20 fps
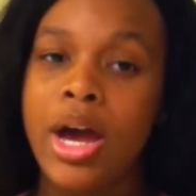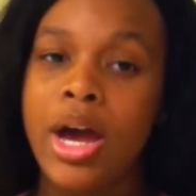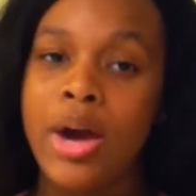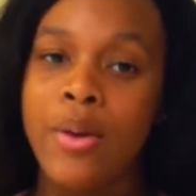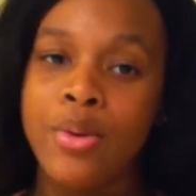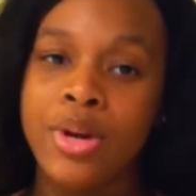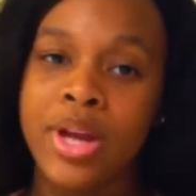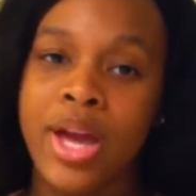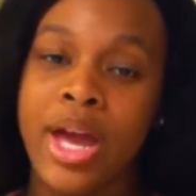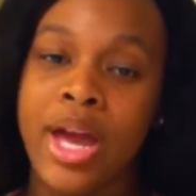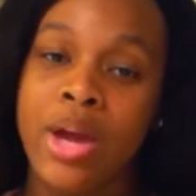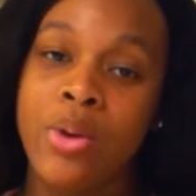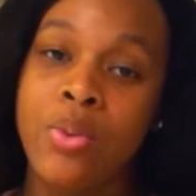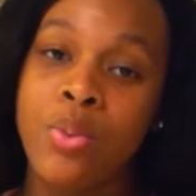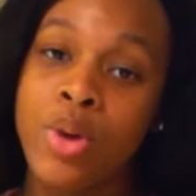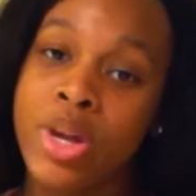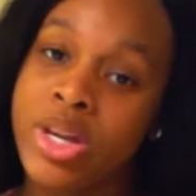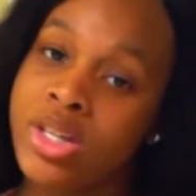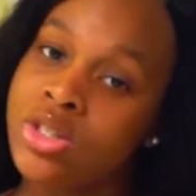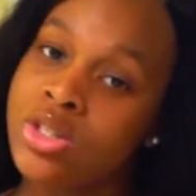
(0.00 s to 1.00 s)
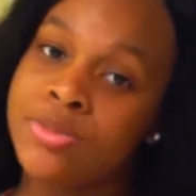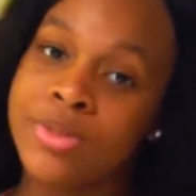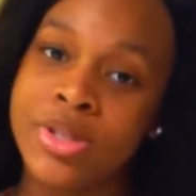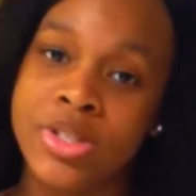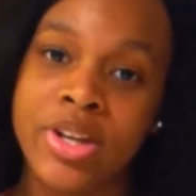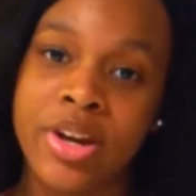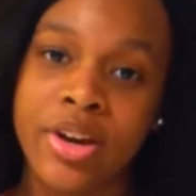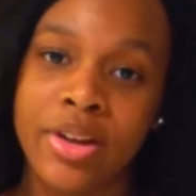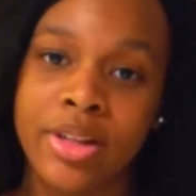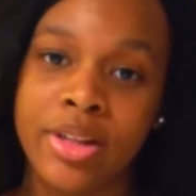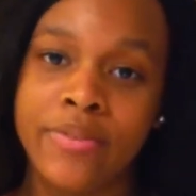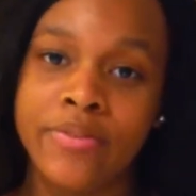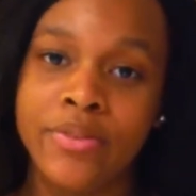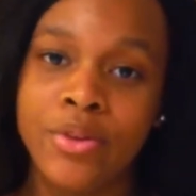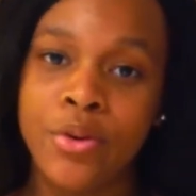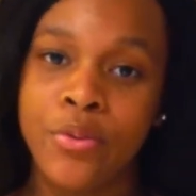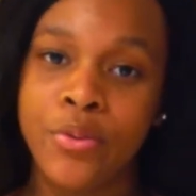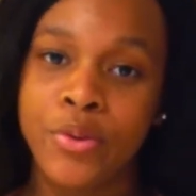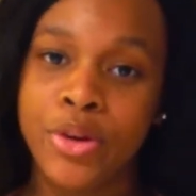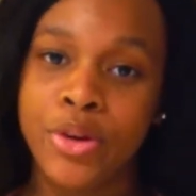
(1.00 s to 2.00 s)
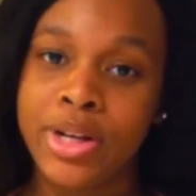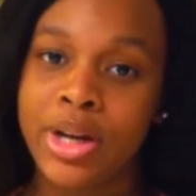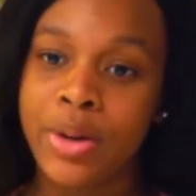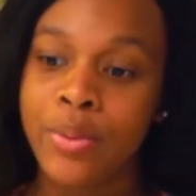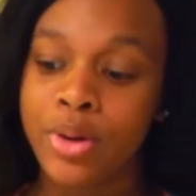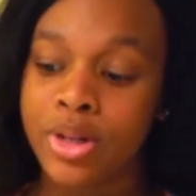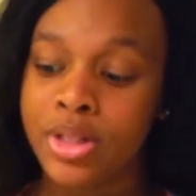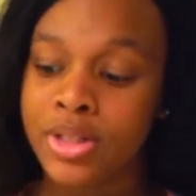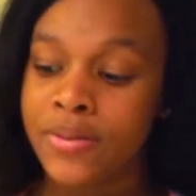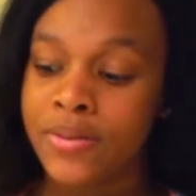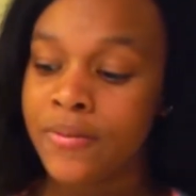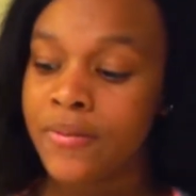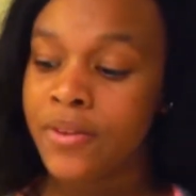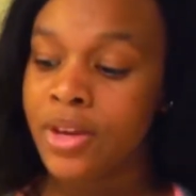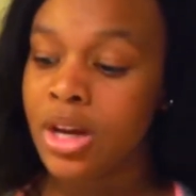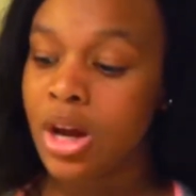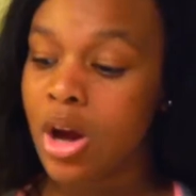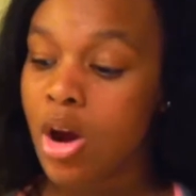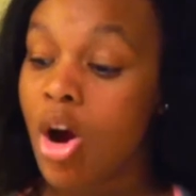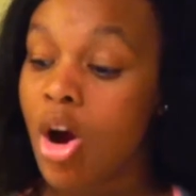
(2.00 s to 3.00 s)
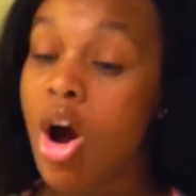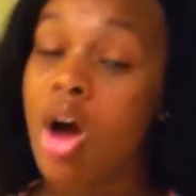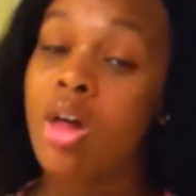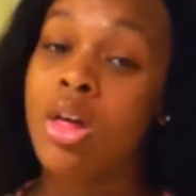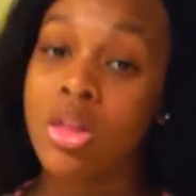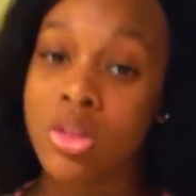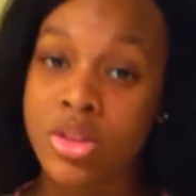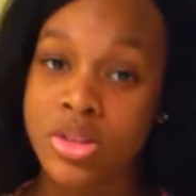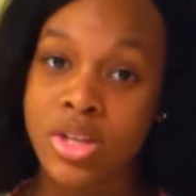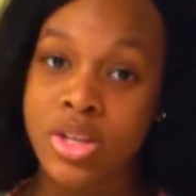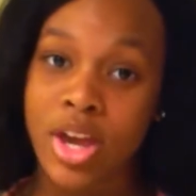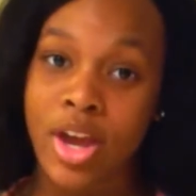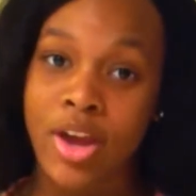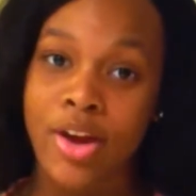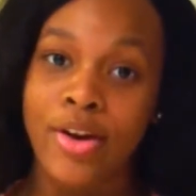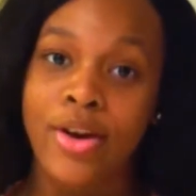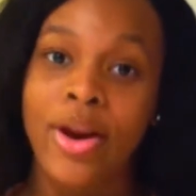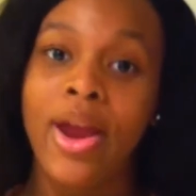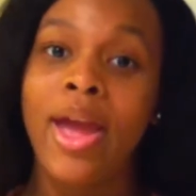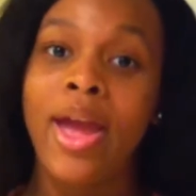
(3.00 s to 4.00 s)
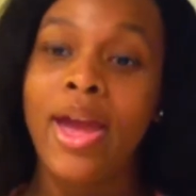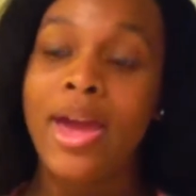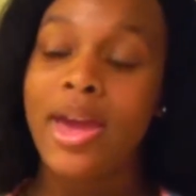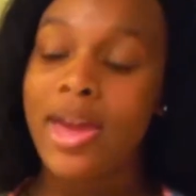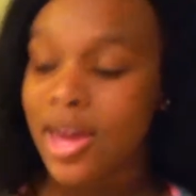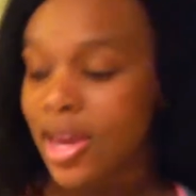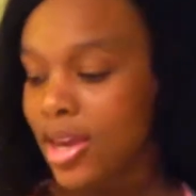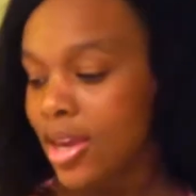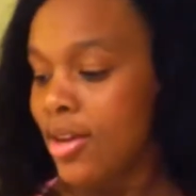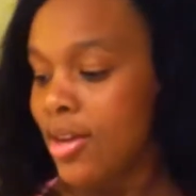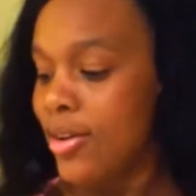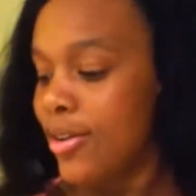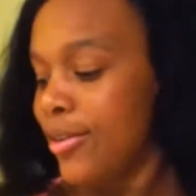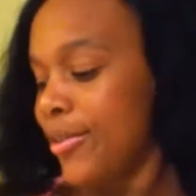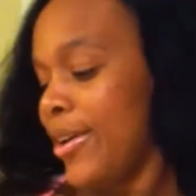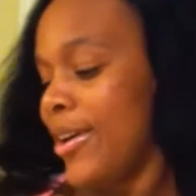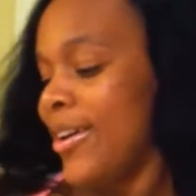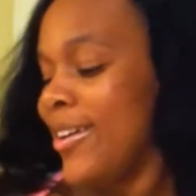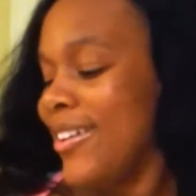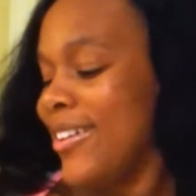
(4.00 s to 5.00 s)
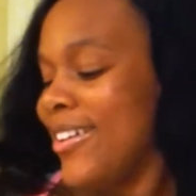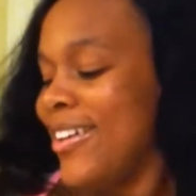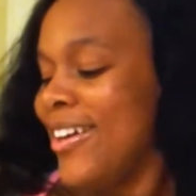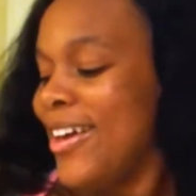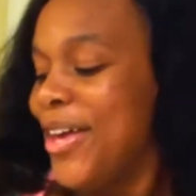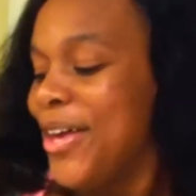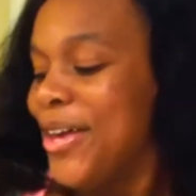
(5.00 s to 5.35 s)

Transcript: I would have had way too much hair left over and I wanted to fit all of this hair in, okay?